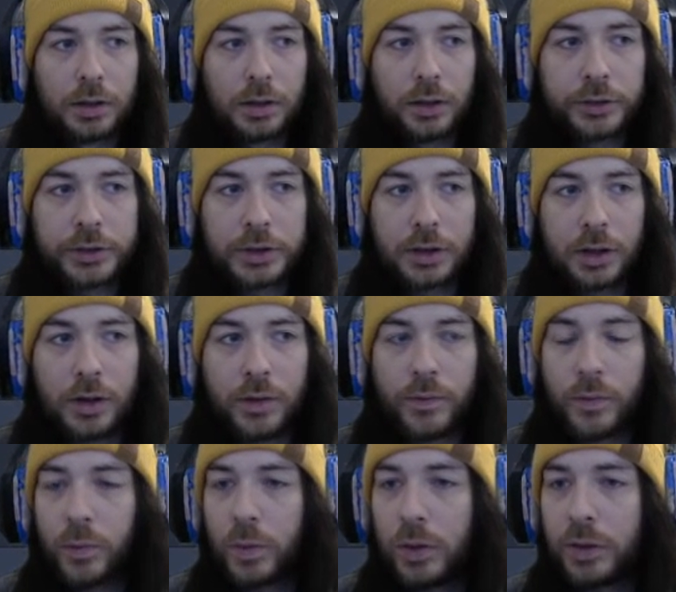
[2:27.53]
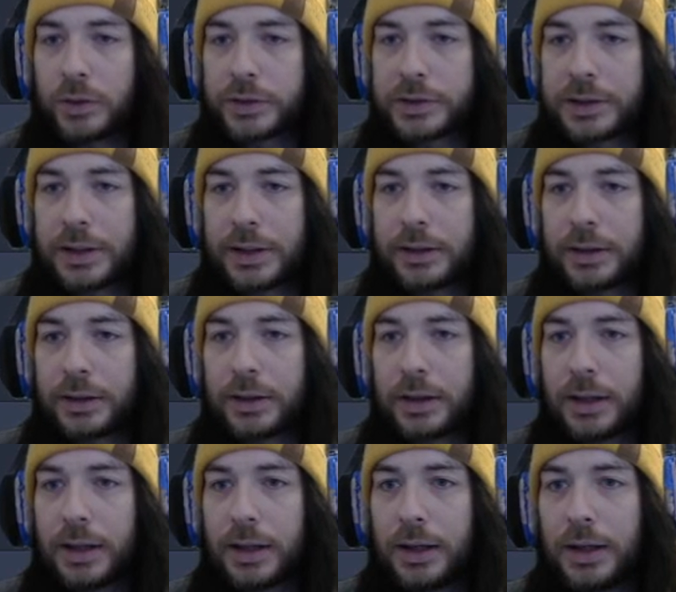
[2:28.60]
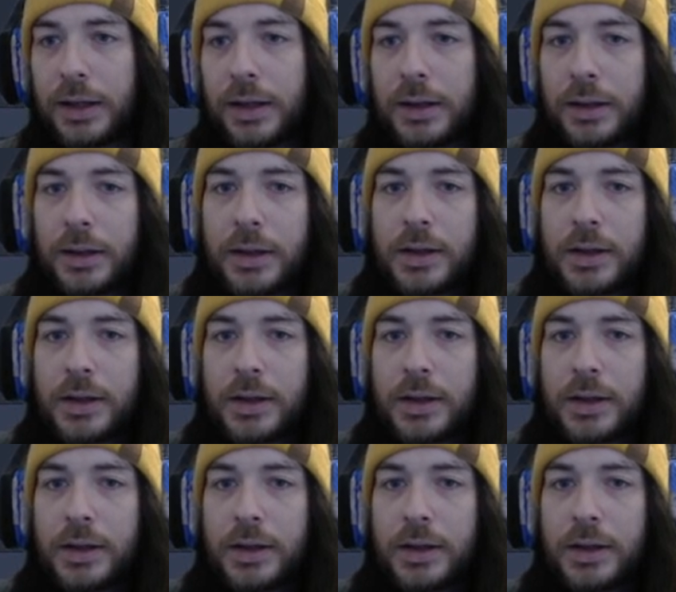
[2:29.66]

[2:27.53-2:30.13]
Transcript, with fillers: logic of wall sliding here.